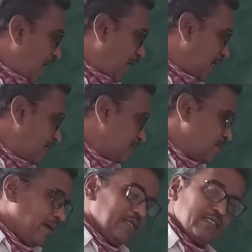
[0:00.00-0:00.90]
Angle in the
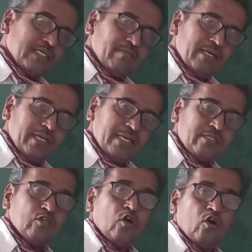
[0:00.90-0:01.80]
minor segment
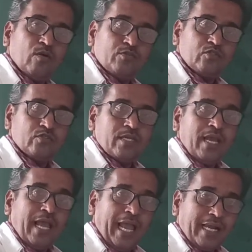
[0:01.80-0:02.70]
is
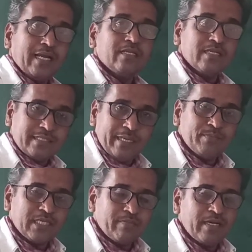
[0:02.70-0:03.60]
obtuse. Angle in the same
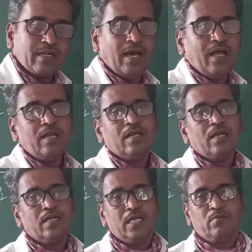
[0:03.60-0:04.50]
segment
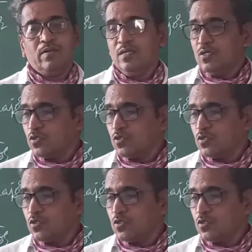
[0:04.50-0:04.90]
are equal.